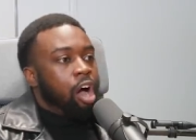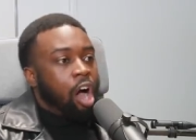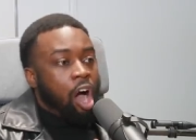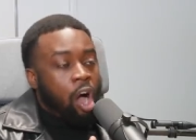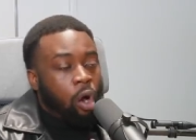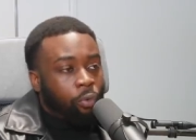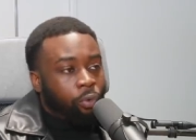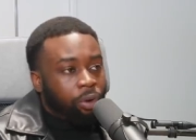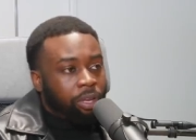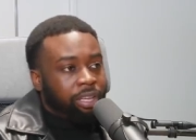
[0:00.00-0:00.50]

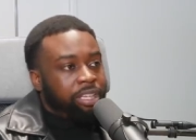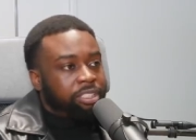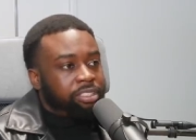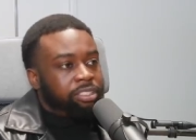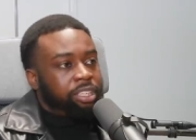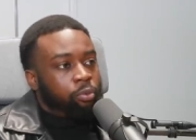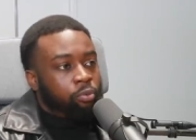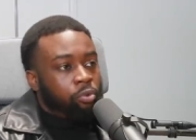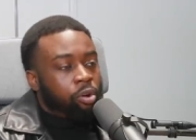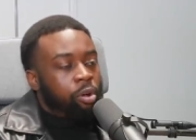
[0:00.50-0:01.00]

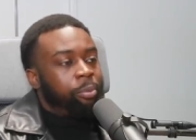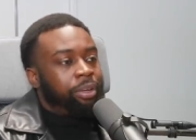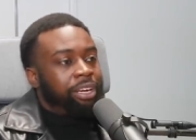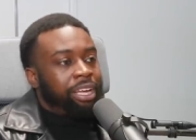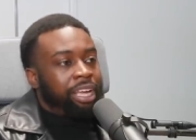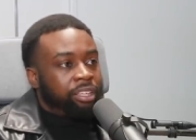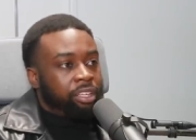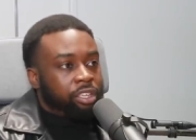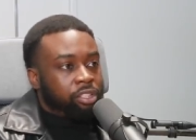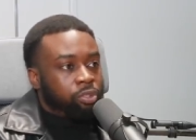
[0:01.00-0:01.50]
unrealistic woman
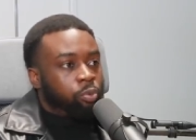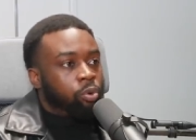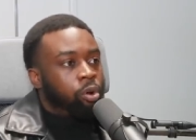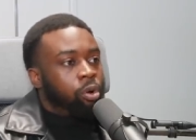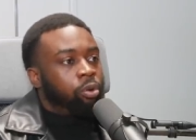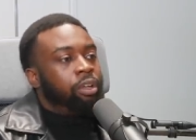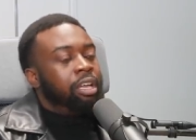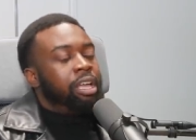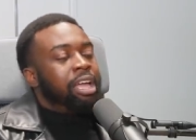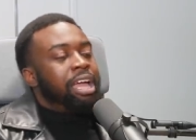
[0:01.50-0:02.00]
in this
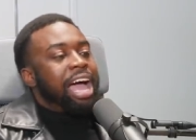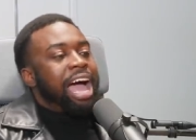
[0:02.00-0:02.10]
world,